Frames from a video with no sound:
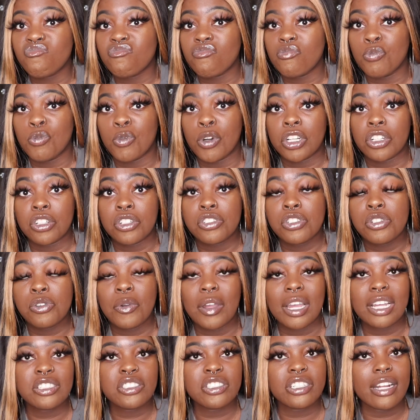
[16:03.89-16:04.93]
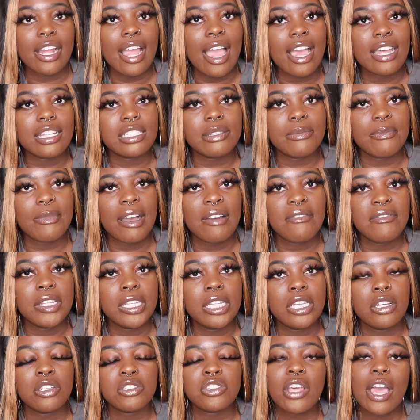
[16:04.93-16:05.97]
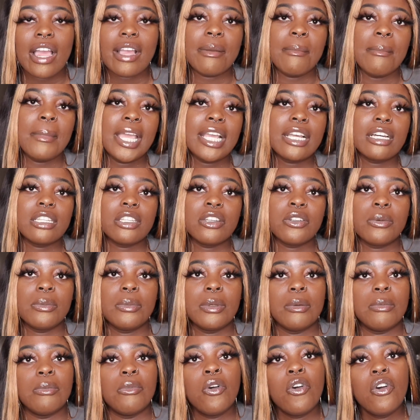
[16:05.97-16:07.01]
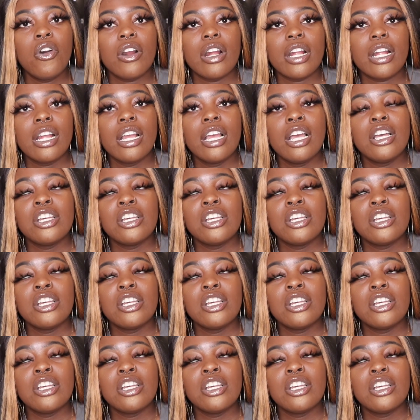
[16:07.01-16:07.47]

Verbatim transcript: one or two extra ads in my video so I could make a little bit more.